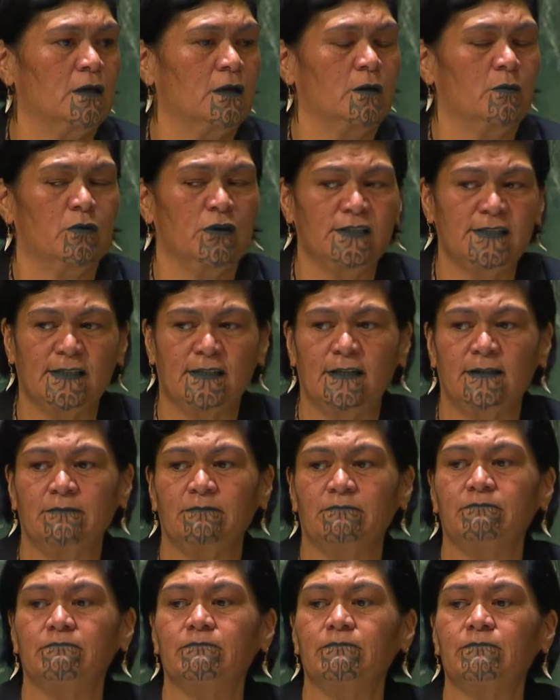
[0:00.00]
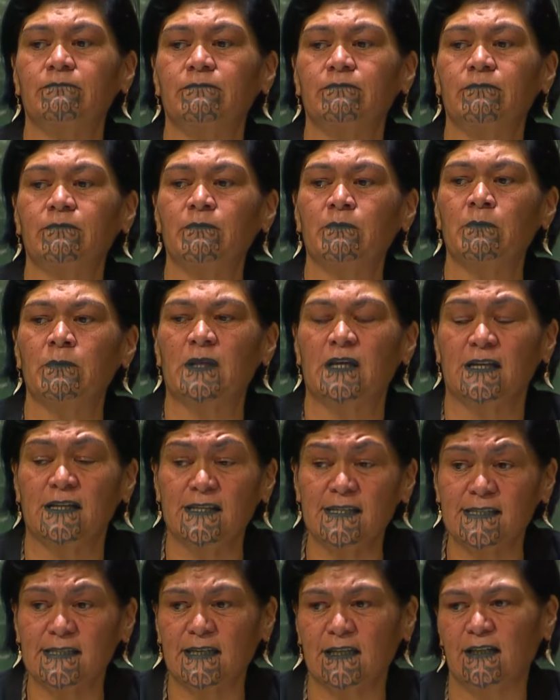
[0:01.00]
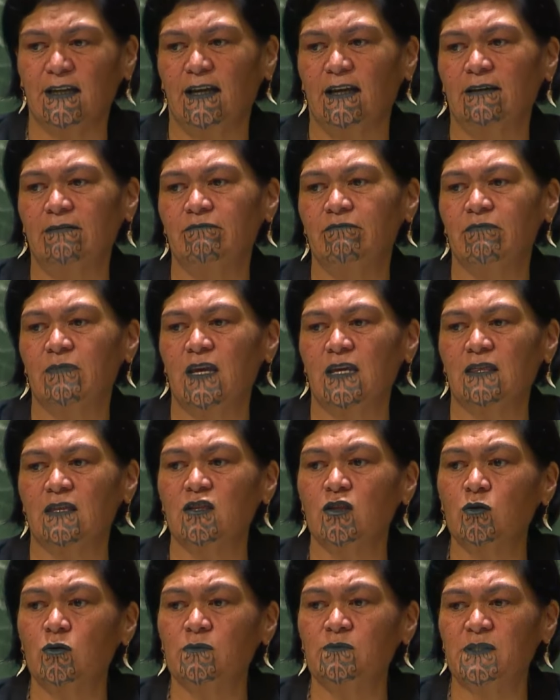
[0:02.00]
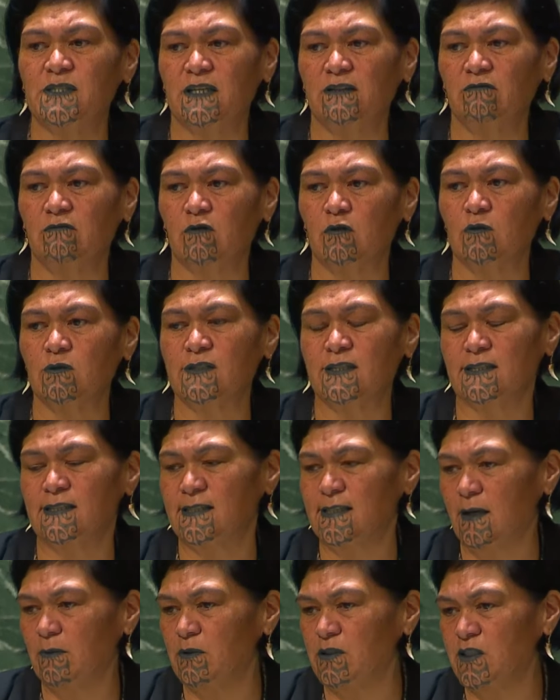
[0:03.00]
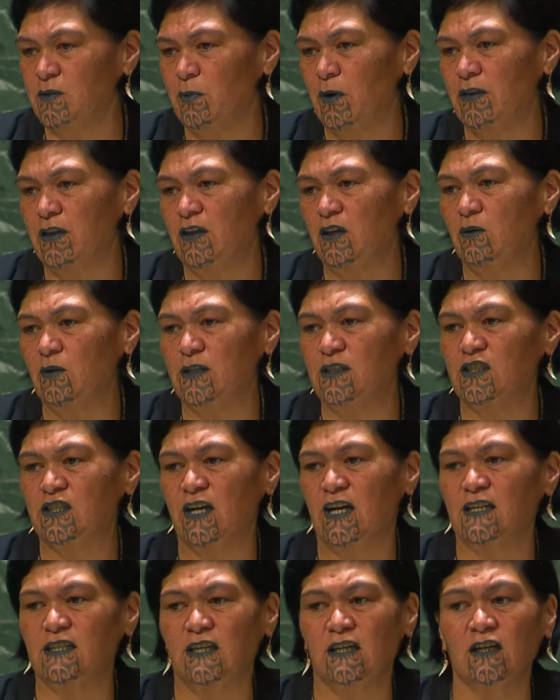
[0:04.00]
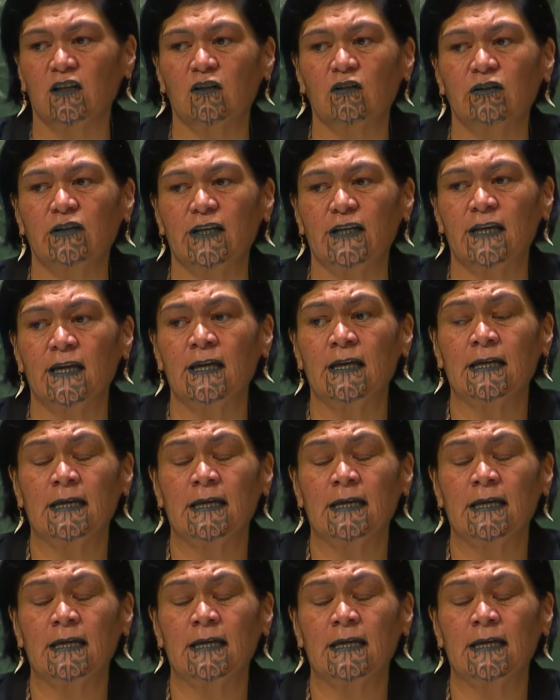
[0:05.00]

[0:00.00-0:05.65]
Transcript: President, it is clear that the norms and rules established by the UN Charter, including